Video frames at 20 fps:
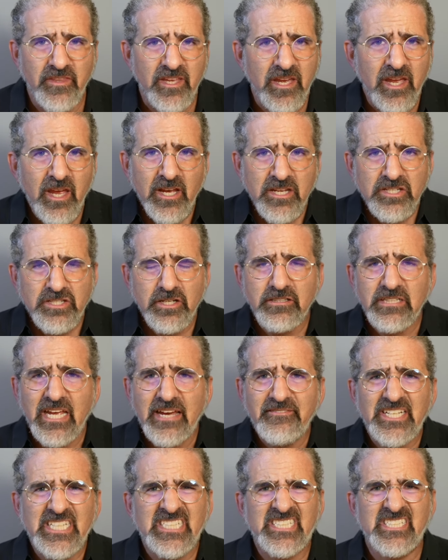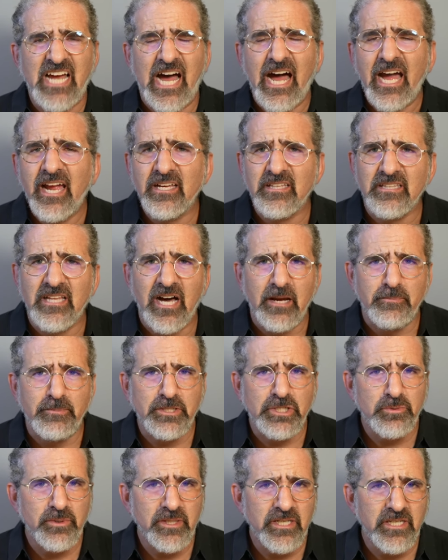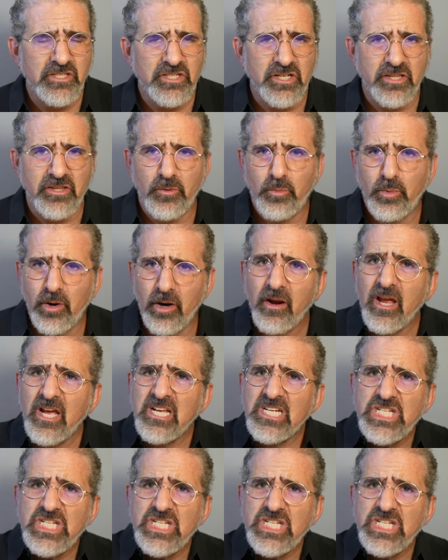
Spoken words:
They start to have a dialogue between each other where